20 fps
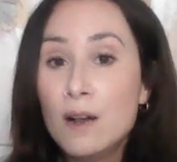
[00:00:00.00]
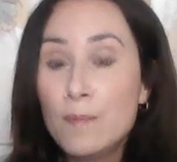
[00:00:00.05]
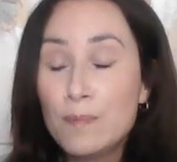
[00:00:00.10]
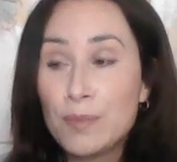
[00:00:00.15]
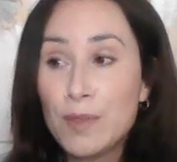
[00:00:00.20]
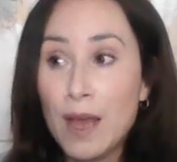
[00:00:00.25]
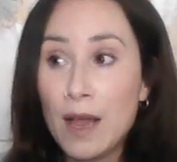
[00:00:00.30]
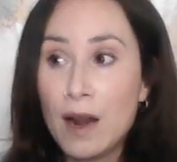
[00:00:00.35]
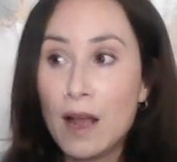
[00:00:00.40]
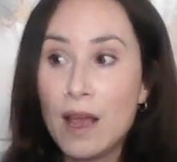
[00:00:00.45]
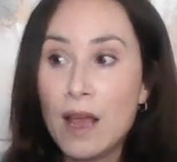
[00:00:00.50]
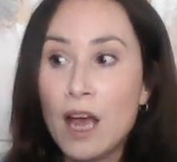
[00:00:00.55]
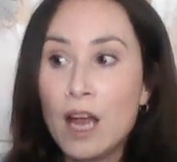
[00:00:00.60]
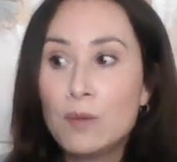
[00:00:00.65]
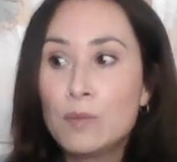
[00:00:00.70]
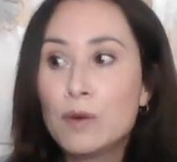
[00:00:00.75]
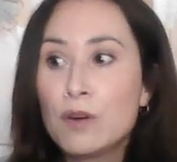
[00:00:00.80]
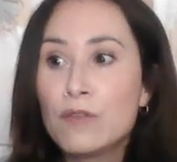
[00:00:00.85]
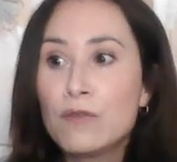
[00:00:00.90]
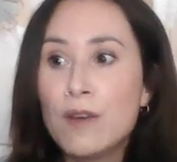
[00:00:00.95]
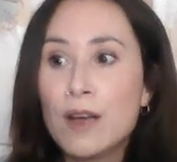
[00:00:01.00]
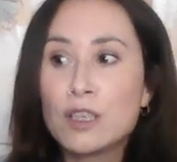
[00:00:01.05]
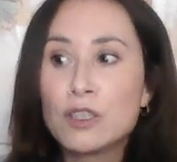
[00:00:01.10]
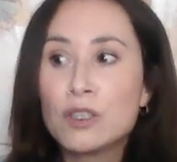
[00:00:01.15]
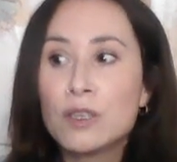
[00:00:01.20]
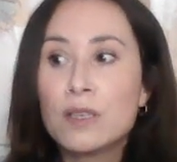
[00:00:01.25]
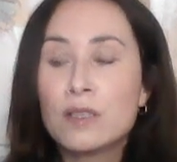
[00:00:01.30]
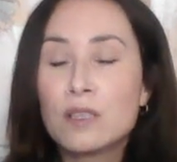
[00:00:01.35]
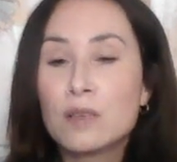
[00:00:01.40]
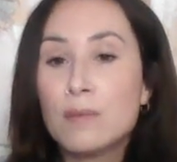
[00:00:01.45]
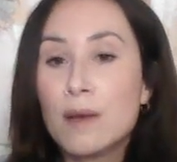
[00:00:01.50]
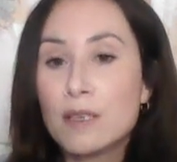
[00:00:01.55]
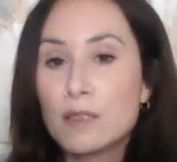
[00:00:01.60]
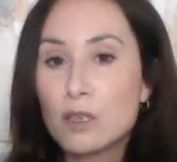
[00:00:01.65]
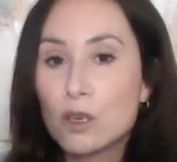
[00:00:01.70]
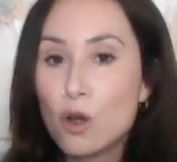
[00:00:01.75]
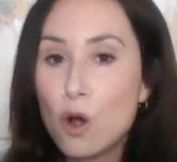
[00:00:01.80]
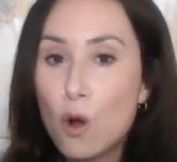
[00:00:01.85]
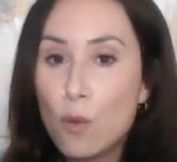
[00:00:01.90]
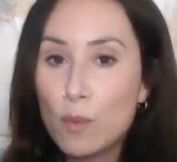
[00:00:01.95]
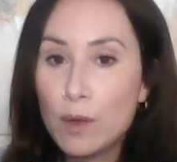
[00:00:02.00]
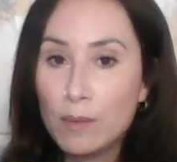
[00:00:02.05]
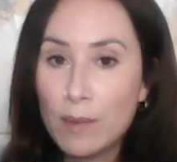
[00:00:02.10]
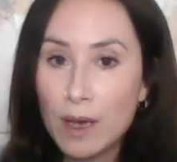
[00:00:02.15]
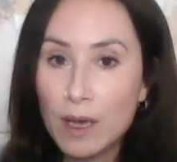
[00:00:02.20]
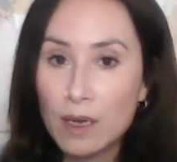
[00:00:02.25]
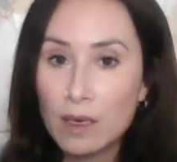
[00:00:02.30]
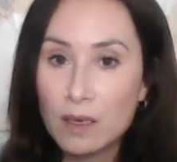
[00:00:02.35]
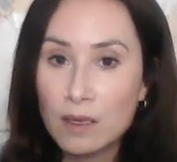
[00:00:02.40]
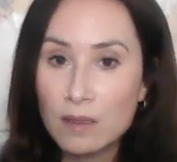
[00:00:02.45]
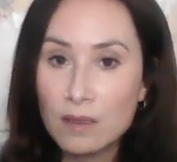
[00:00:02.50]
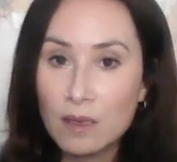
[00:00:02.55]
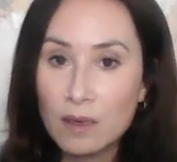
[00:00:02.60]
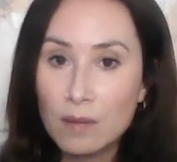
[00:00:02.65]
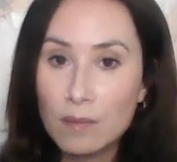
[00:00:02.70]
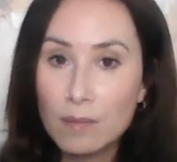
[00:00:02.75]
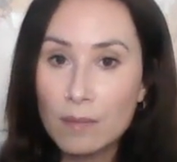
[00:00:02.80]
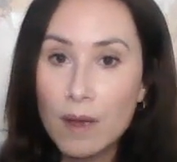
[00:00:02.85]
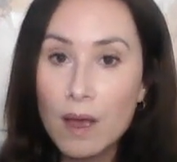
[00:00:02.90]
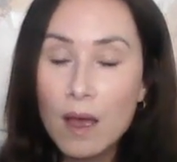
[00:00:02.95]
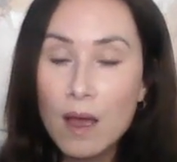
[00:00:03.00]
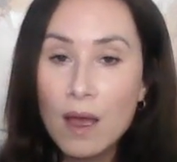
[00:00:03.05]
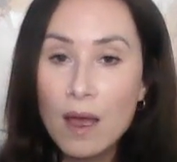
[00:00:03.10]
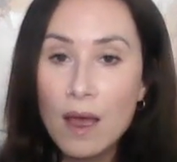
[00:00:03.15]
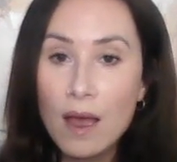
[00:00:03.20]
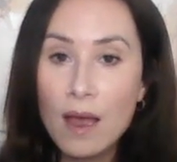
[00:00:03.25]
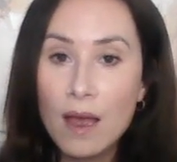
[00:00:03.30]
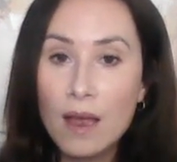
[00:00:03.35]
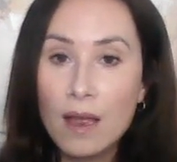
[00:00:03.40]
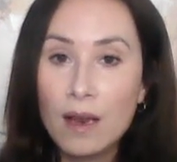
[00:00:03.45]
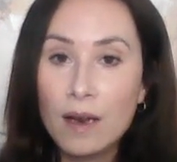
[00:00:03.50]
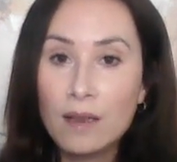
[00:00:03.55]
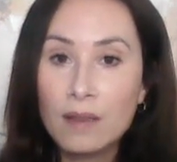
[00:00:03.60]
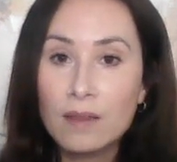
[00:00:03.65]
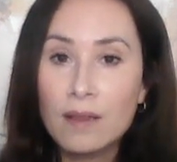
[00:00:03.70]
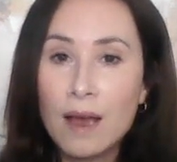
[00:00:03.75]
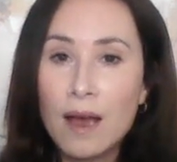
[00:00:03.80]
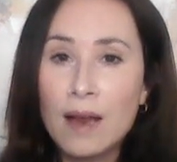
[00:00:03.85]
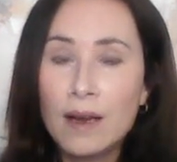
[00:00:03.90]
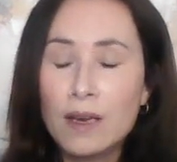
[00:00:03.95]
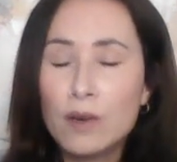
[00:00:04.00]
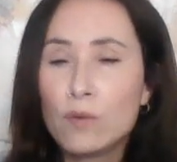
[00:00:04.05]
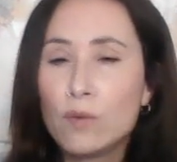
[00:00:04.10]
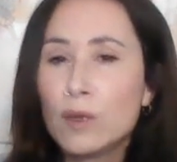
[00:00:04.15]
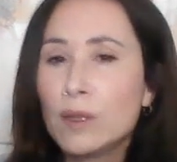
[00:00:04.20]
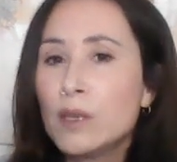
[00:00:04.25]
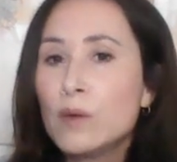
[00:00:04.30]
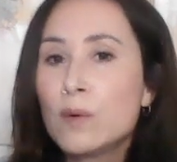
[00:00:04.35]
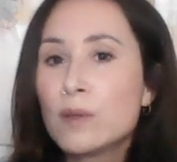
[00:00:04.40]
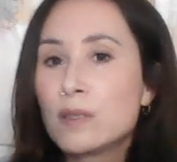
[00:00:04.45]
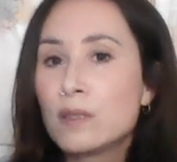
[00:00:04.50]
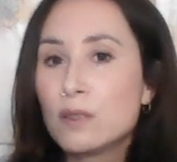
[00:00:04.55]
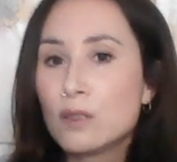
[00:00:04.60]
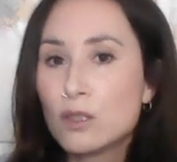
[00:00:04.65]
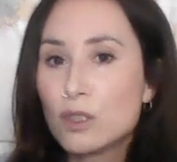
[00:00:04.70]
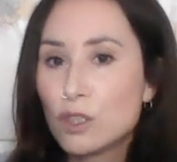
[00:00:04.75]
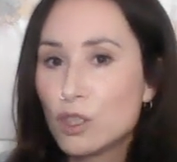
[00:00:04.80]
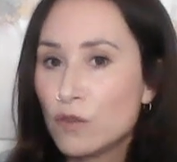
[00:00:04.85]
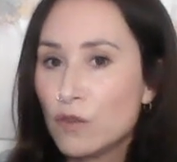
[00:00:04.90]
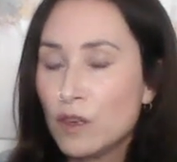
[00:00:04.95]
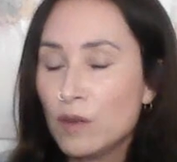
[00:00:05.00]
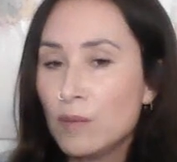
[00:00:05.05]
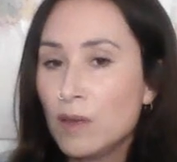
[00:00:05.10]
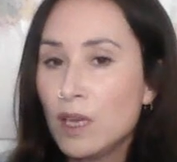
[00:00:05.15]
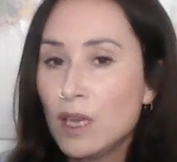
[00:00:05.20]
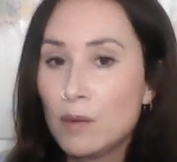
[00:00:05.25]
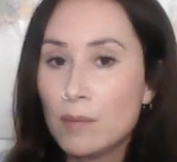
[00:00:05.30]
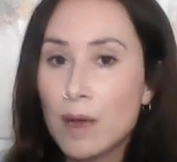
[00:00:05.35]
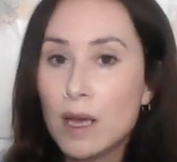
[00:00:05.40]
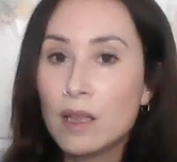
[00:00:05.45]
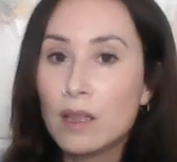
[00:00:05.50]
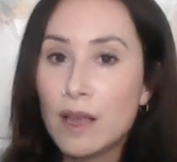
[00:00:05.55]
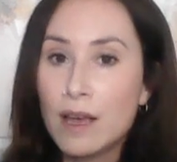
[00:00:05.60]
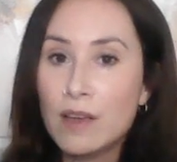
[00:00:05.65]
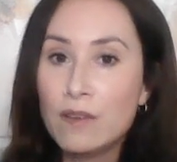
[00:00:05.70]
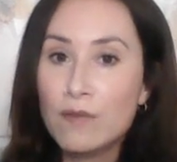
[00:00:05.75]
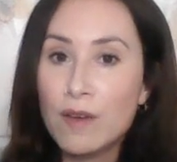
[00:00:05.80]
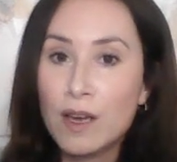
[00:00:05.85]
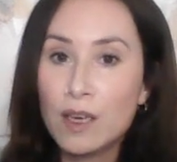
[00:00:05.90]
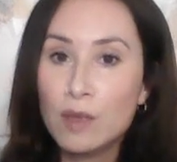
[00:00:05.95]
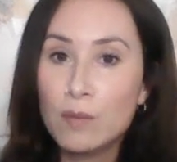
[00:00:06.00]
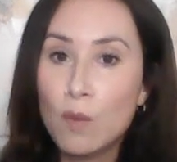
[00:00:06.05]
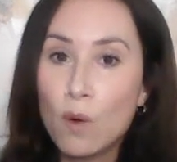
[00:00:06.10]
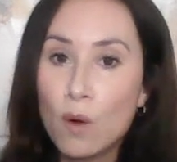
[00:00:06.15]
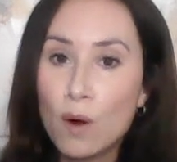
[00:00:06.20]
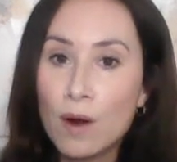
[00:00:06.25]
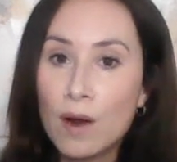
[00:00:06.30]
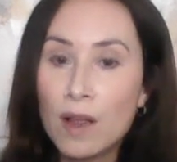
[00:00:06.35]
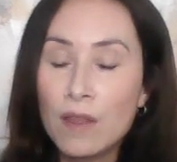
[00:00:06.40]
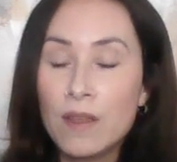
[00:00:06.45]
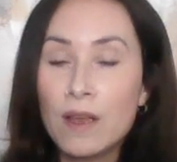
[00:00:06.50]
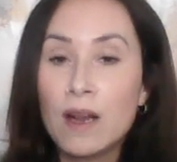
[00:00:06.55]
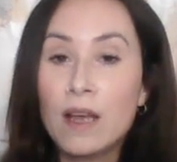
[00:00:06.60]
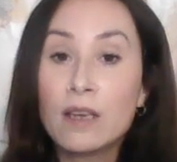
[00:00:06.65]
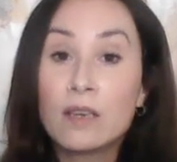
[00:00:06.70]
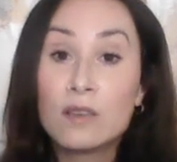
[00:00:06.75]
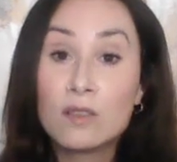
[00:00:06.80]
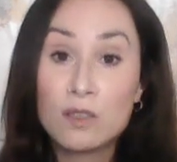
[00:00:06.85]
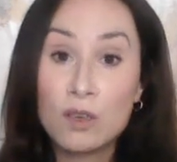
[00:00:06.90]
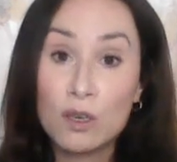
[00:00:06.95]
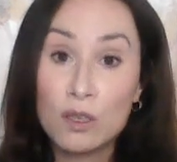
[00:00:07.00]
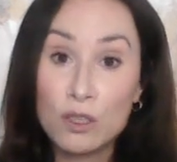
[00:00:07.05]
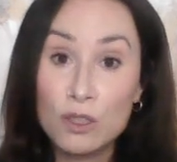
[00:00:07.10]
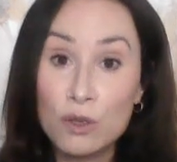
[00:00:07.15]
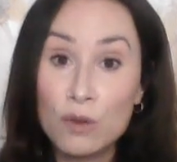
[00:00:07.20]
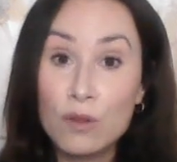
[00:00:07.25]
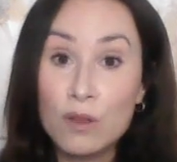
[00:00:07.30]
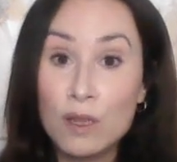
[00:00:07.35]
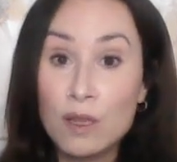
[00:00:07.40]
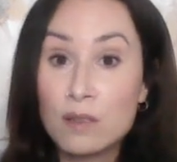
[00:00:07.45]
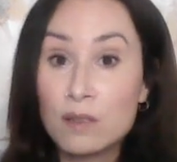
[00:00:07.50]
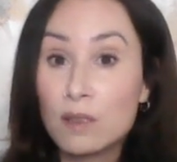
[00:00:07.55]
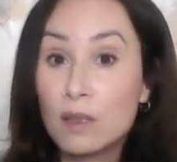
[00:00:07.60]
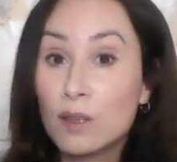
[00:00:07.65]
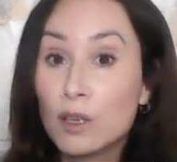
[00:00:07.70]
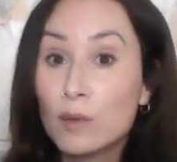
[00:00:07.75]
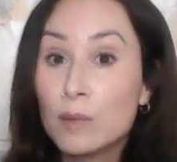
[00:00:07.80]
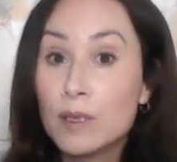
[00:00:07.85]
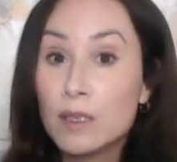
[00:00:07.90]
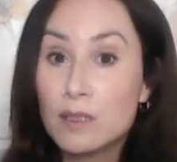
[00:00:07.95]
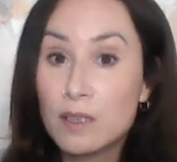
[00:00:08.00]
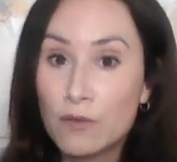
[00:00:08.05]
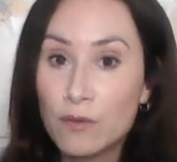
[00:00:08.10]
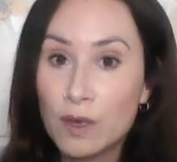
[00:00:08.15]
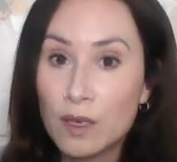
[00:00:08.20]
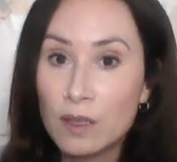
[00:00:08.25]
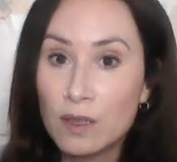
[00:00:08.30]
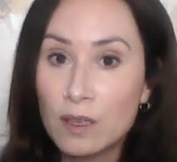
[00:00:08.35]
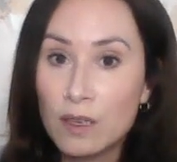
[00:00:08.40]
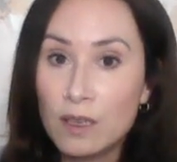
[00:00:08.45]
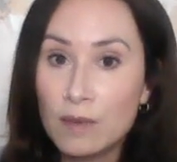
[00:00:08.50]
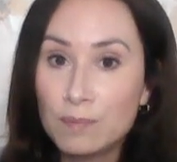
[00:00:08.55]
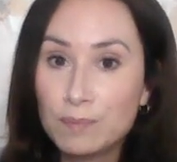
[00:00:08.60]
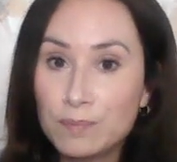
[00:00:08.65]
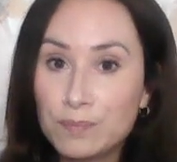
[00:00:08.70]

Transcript: that I had perfectionism as a coping mechanism and that it really wasn't serving me in my life anymore, and that I could start to do things a little bit differently.